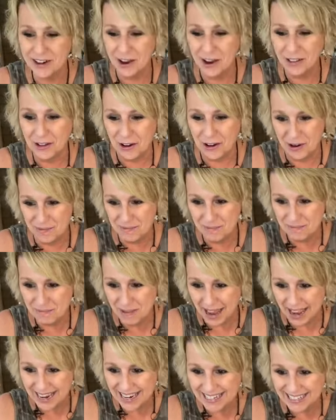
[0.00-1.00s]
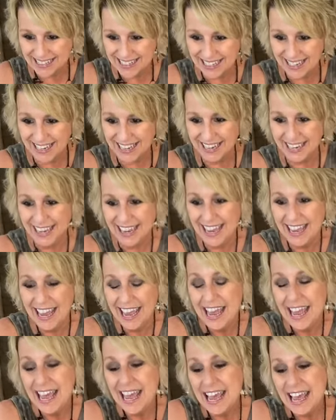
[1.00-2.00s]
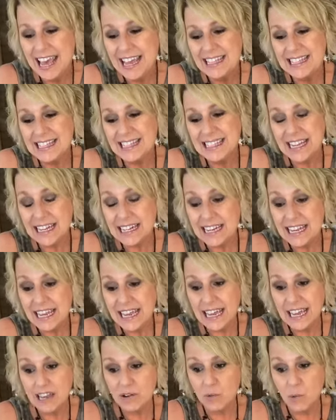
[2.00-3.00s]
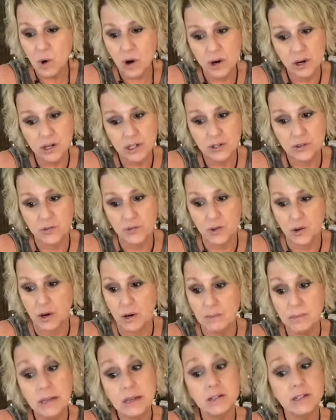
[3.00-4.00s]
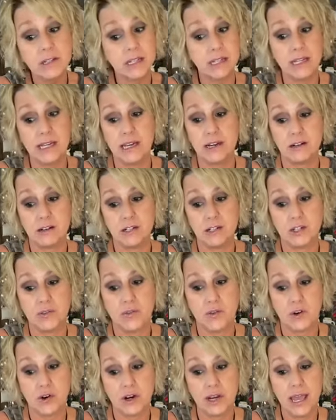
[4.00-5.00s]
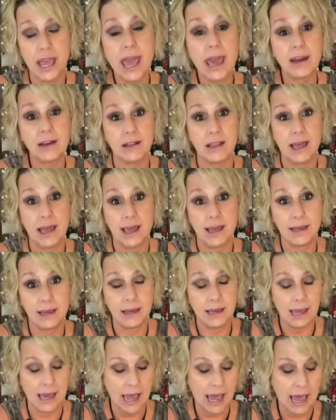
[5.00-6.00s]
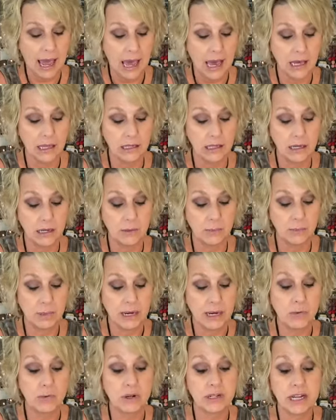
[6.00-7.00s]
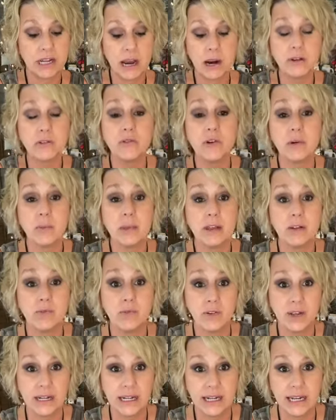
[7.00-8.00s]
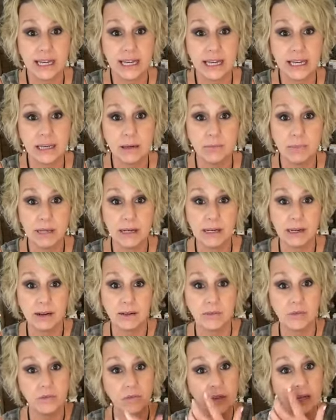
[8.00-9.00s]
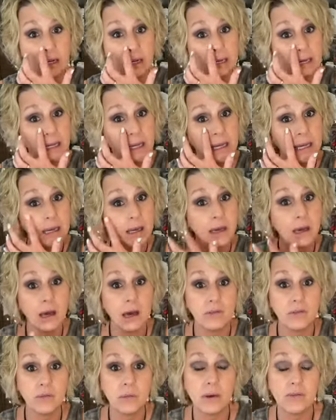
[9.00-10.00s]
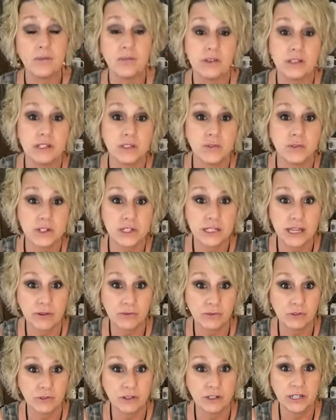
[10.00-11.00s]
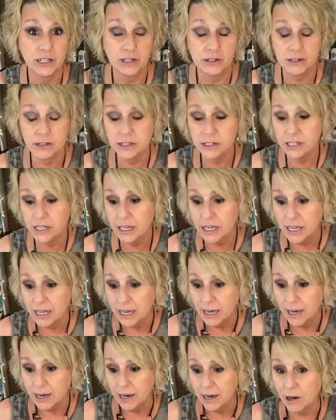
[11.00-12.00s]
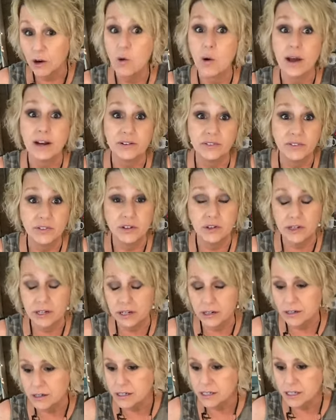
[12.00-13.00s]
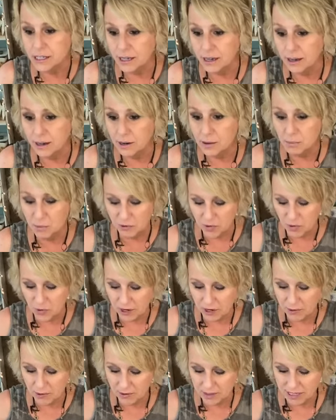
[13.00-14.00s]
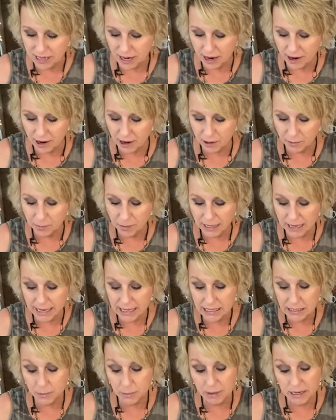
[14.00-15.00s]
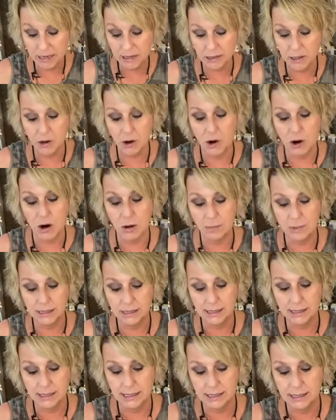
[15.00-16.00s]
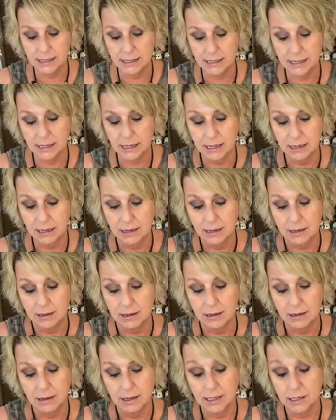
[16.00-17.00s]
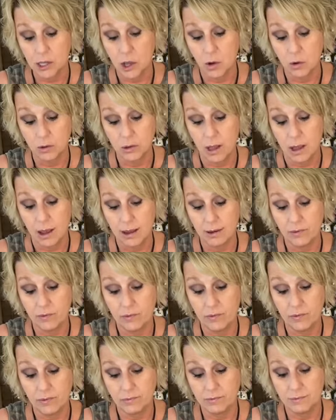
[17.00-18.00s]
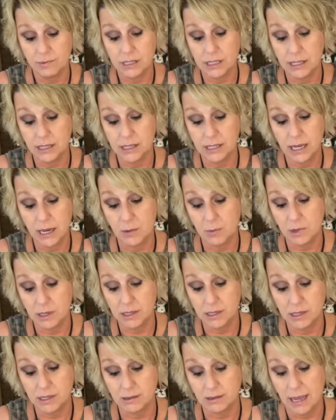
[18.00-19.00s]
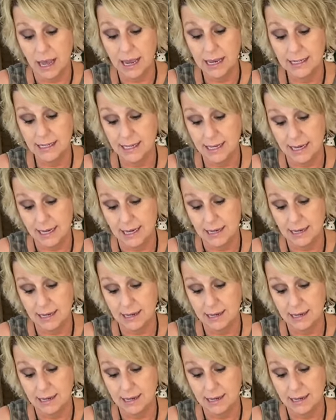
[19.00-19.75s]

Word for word: Y'all are amazing. Cindy, he worked for a million years for Cadillac, and but he retired from Infiniti. He had been at Infiniti of Memphis for several years, uh, quite a few years uh, before he retired. But he's been in the car business his whole life since he was 18.